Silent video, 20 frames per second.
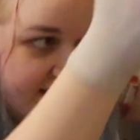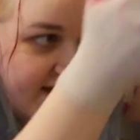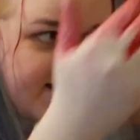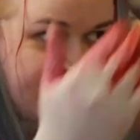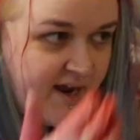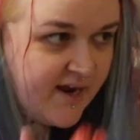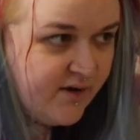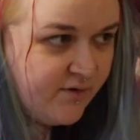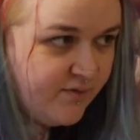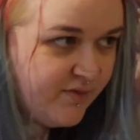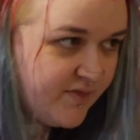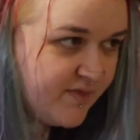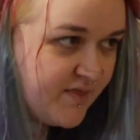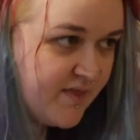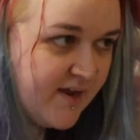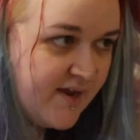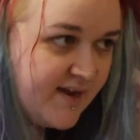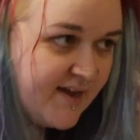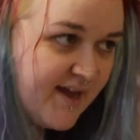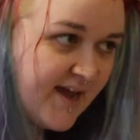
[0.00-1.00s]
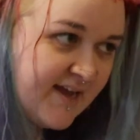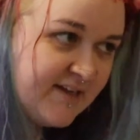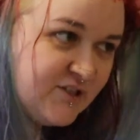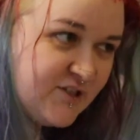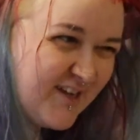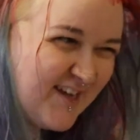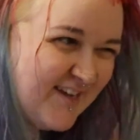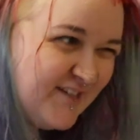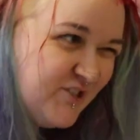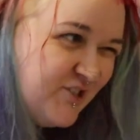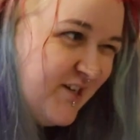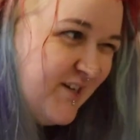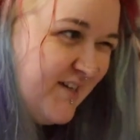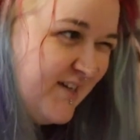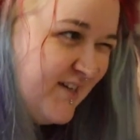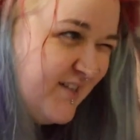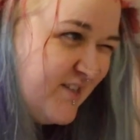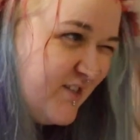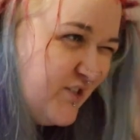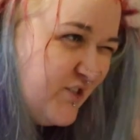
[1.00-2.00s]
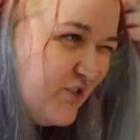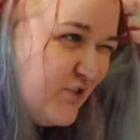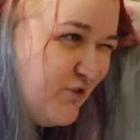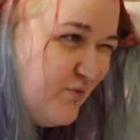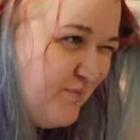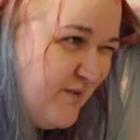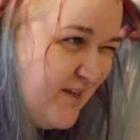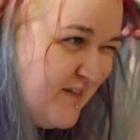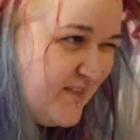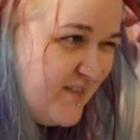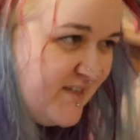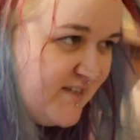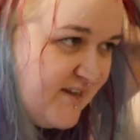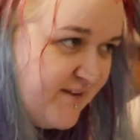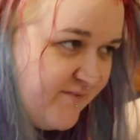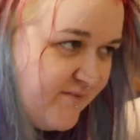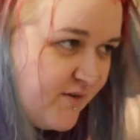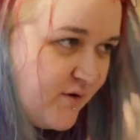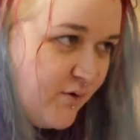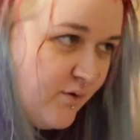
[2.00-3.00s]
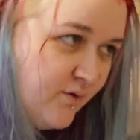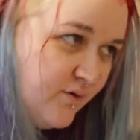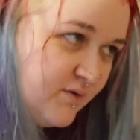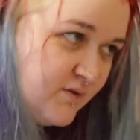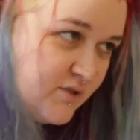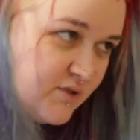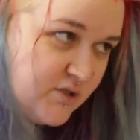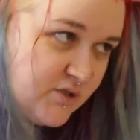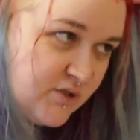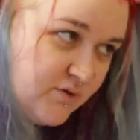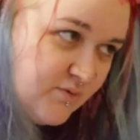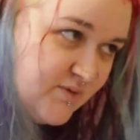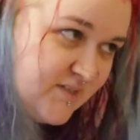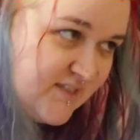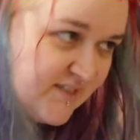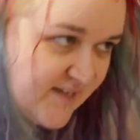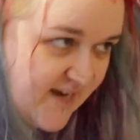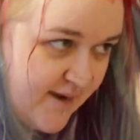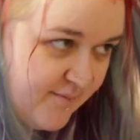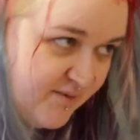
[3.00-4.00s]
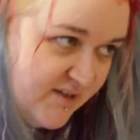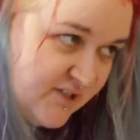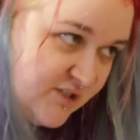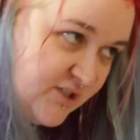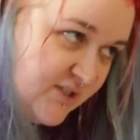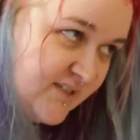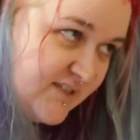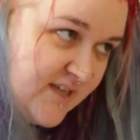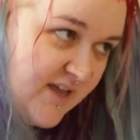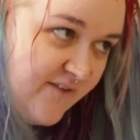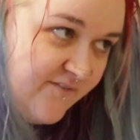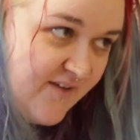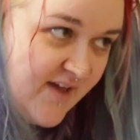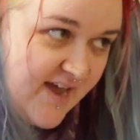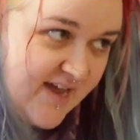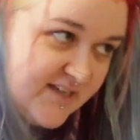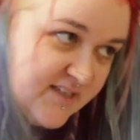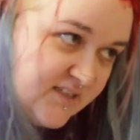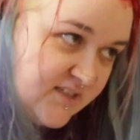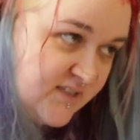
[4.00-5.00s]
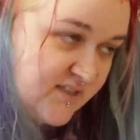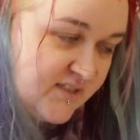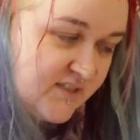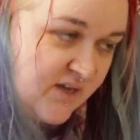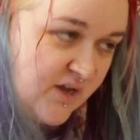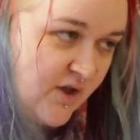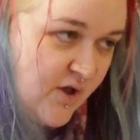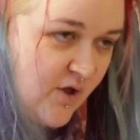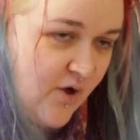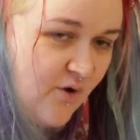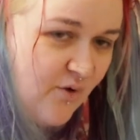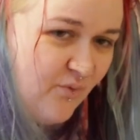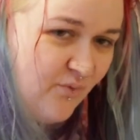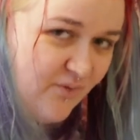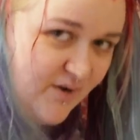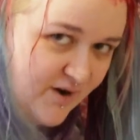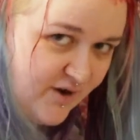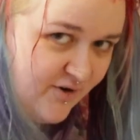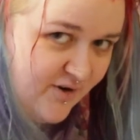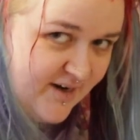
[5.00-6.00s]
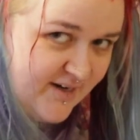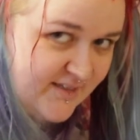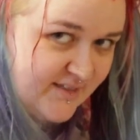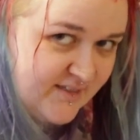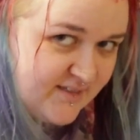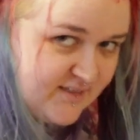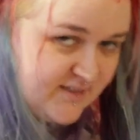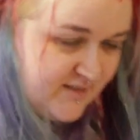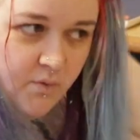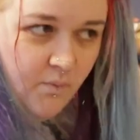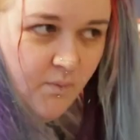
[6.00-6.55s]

And I don't think education needs to be difficult to establish itself as rigorous.